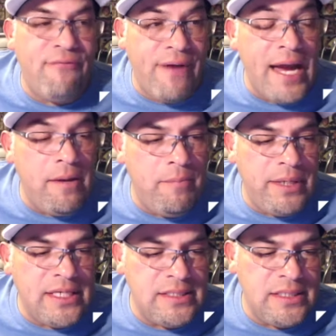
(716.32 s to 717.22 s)
I mean, you
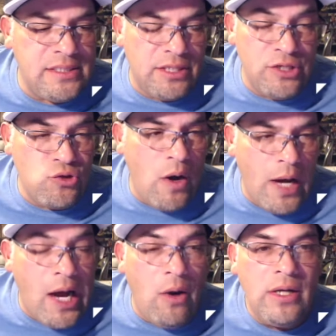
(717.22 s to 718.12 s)
know, I mean, Canelo's
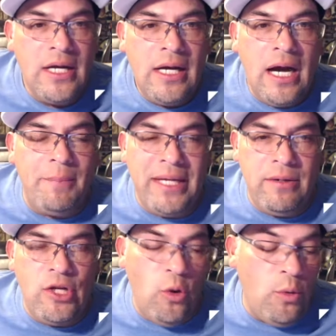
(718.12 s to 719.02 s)
possibly going to leave
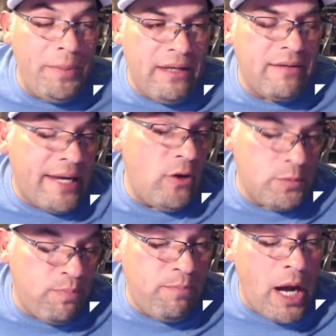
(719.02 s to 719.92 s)
DAZN
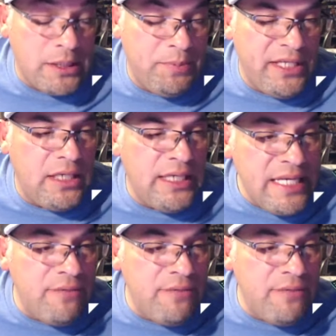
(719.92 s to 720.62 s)
does